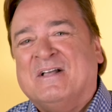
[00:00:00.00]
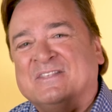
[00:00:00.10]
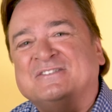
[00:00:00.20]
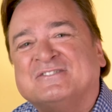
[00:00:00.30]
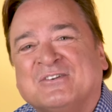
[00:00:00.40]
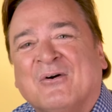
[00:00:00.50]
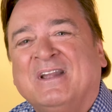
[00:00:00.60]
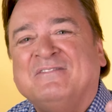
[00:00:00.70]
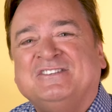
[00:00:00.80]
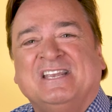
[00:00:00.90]
The
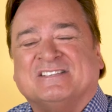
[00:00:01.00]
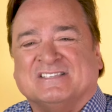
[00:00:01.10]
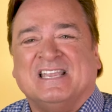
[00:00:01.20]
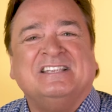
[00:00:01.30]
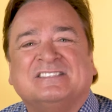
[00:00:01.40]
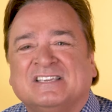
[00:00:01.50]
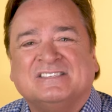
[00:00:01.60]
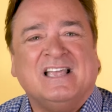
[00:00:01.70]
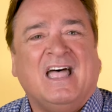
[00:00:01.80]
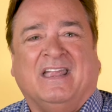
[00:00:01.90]
story of Jesus, it's
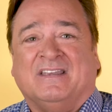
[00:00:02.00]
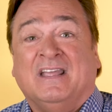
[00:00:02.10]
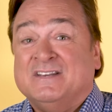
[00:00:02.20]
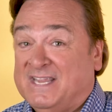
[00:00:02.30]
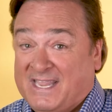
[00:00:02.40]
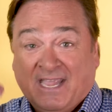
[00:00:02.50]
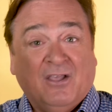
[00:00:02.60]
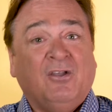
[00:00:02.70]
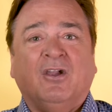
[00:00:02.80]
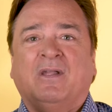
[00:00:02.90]
designed to
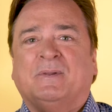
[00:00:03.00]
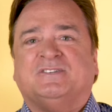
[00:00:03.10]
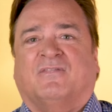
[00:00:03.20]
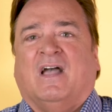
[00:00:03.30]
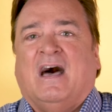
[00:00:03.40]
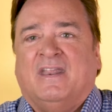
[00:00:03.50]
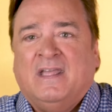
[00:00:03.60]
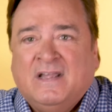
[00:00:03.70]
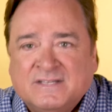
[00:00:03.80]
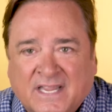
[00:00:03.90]
heal your image of God,
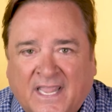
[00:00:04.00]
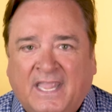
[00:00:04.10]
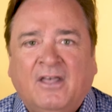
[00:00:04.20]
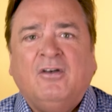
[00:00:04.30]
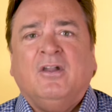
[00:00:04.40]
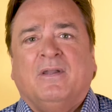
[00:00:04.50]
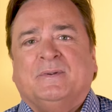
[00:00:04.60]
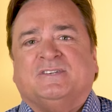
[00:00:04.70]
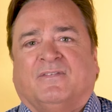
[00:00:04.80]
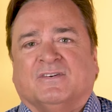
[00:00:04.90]
to heal your
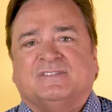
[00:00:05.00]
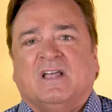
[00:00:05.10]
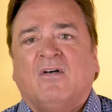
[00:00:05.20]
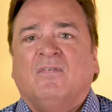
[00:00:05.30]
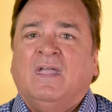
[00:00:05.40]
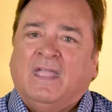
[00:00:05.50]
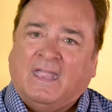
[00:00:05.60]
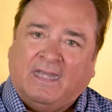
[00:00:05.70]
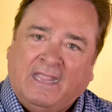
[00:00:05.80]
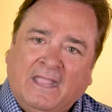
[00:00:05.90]
image of yourself,
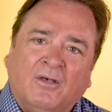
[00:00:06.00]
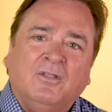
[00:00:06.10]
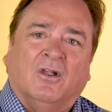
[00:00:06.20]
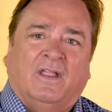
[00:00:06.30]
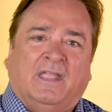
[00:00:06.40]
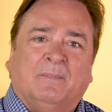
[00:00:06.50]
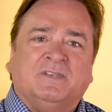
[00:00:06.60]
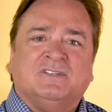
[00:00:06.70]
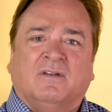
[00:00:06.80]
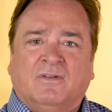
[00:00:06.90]
and heal your
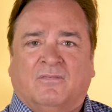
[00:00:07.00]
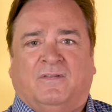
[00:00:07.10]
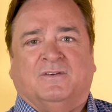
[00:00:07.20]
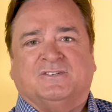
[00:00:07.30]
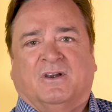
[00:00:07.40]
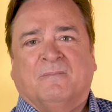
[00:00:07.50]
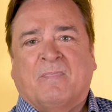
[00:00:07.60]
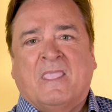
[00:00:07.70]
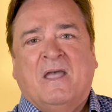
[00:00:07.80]
image of your future.